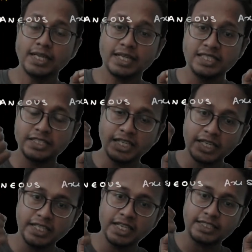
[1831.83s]

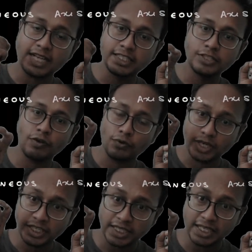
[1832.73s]
Instantaneous axis of
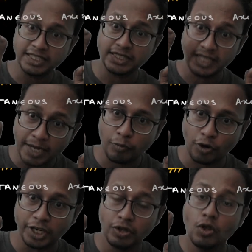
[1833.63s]
rotation is that point